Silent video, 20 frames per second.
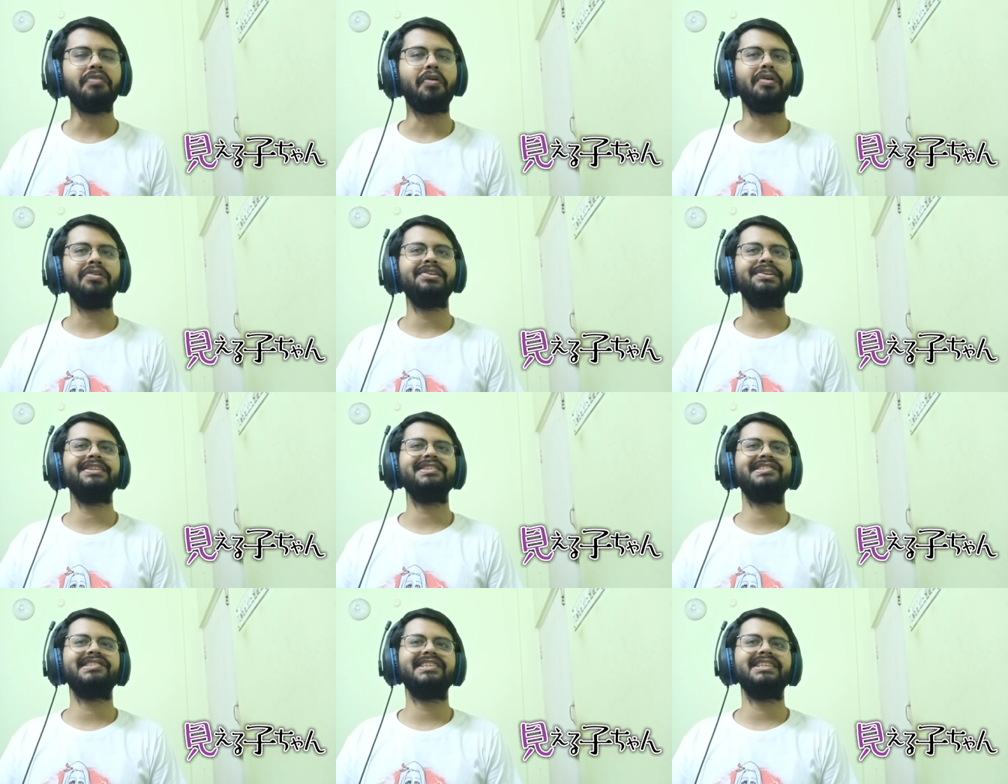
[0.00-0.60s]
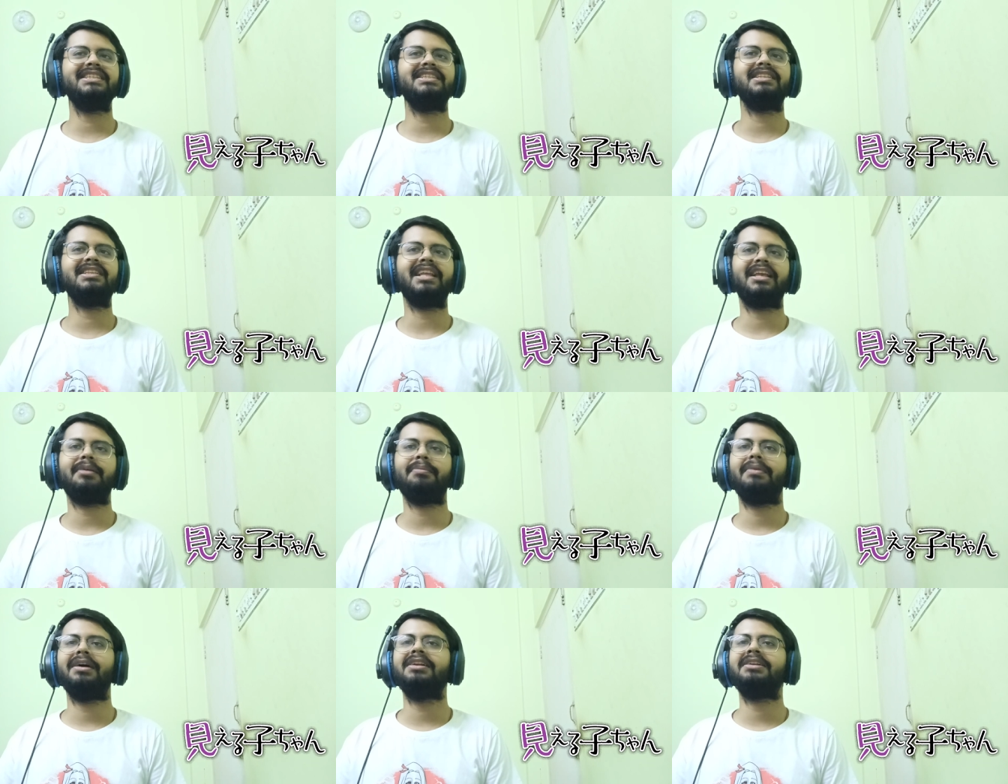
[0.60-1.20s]
we've already seen
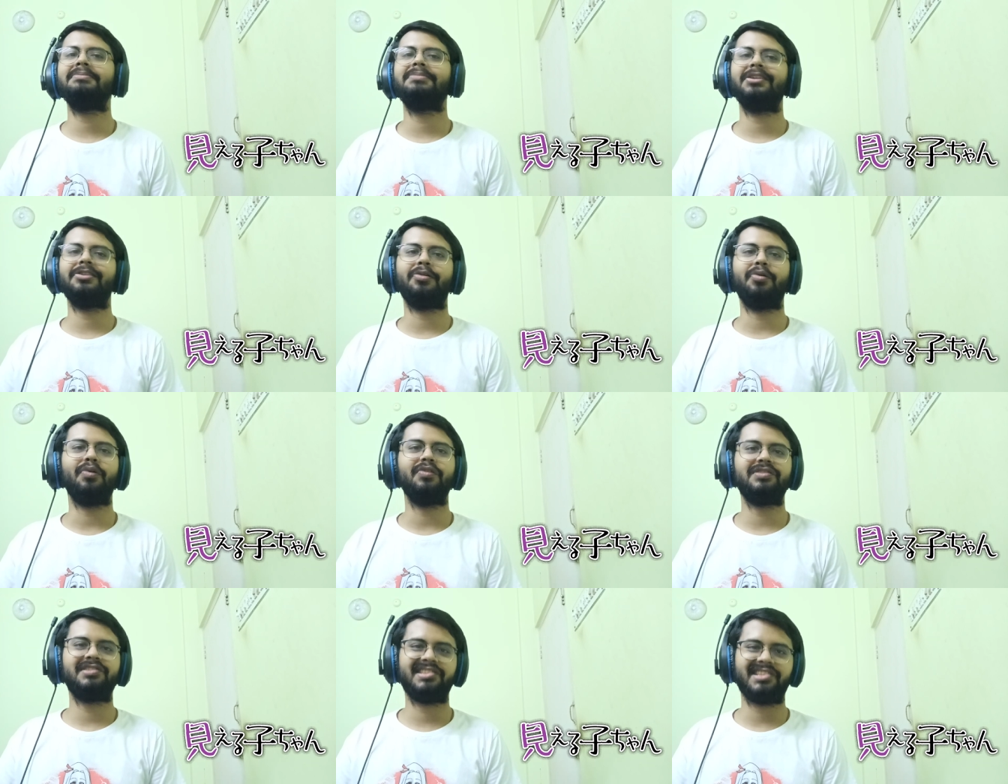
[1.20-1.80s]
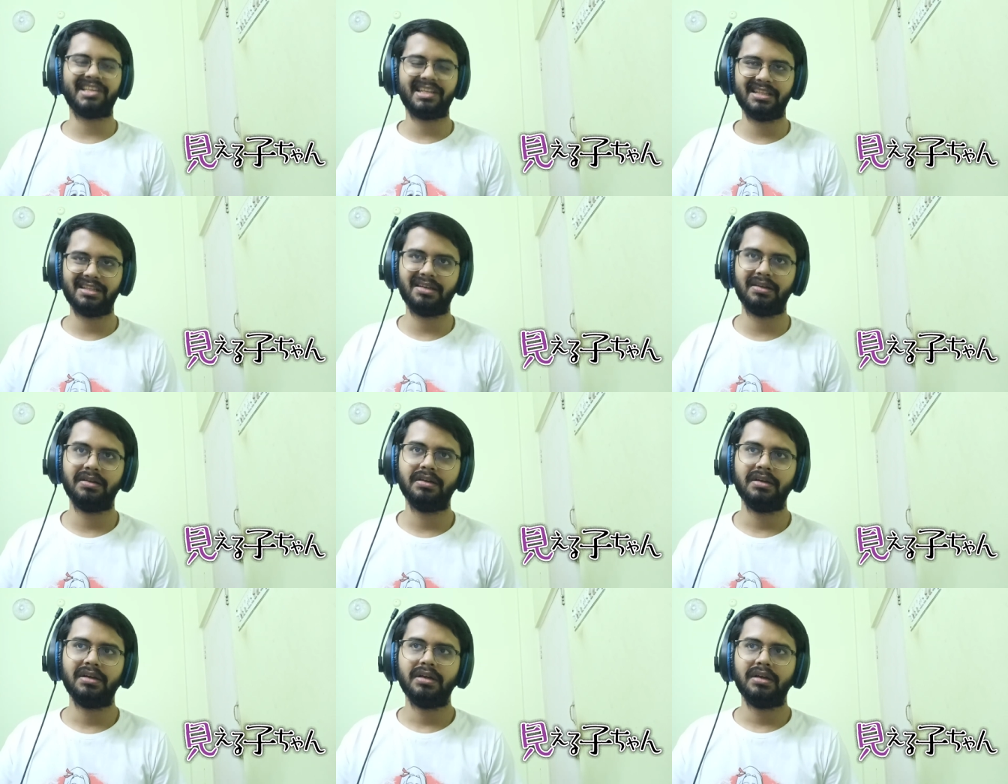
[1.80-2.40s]
like multiple ghosts in
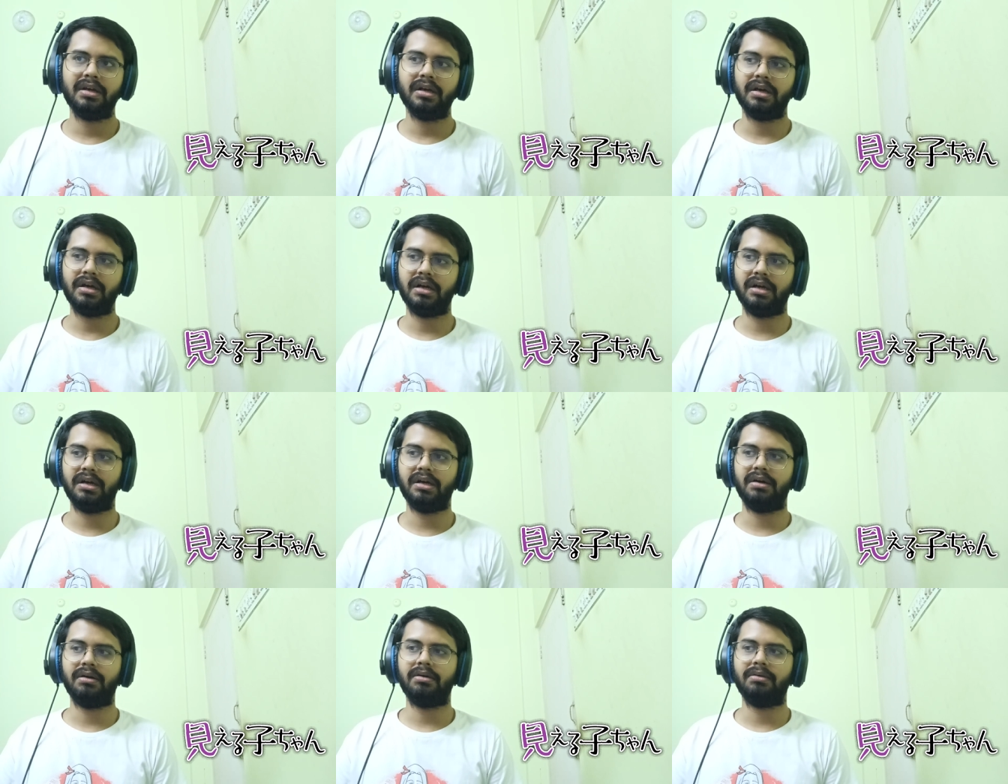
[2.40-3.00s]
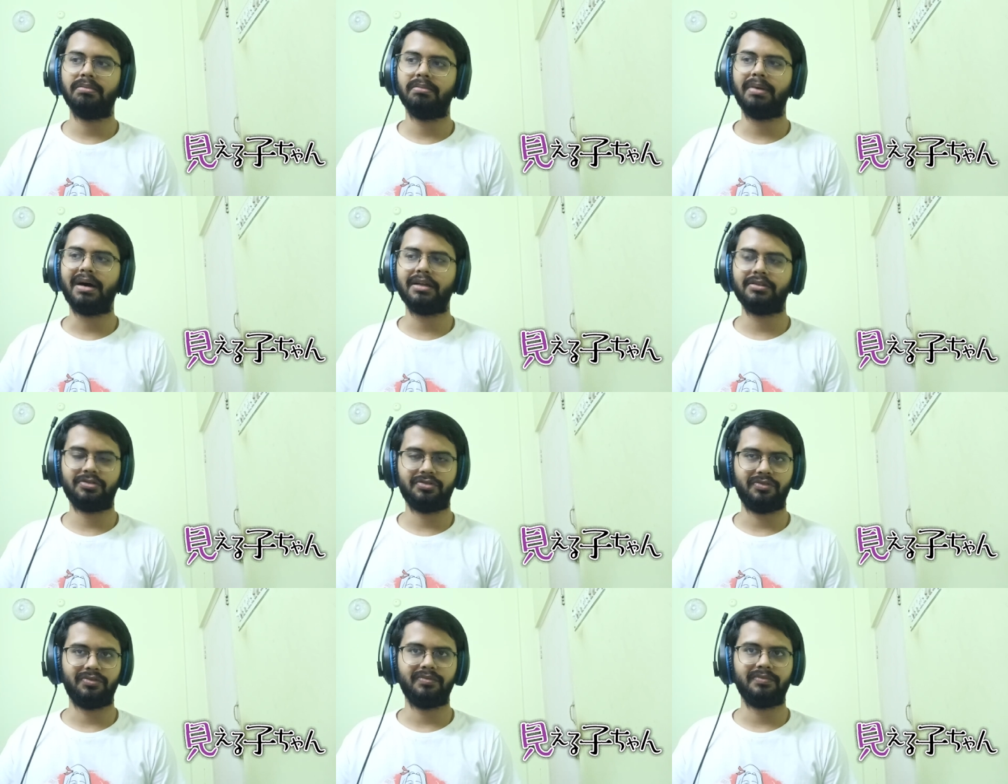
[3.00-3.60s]
the
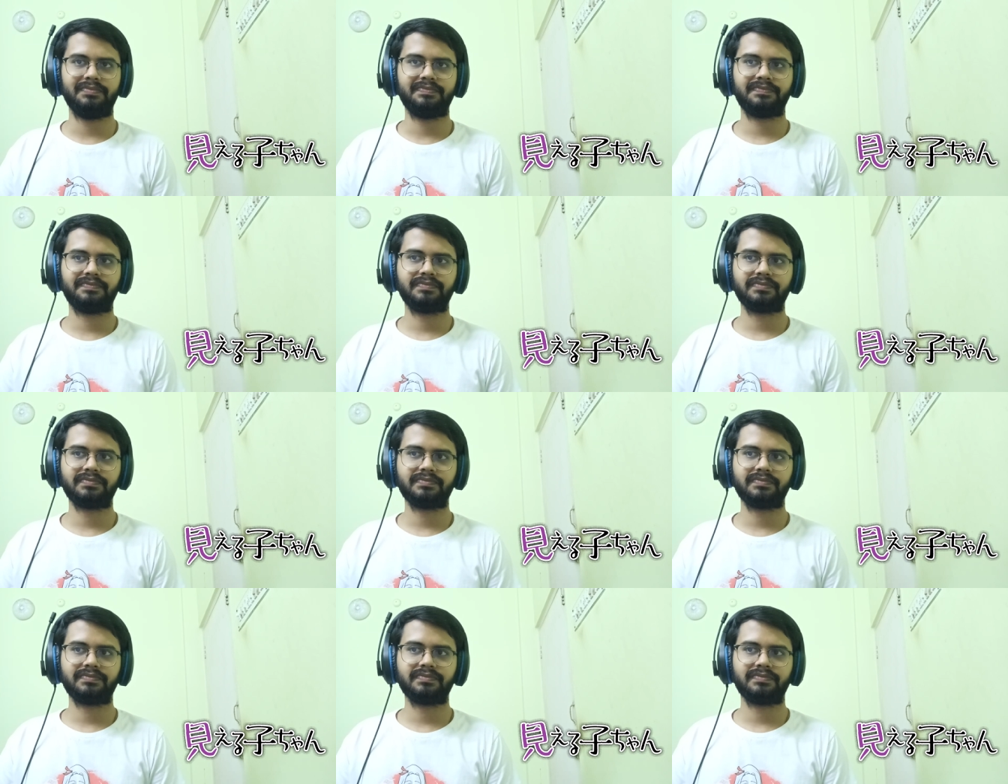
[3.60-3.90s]
bathroom,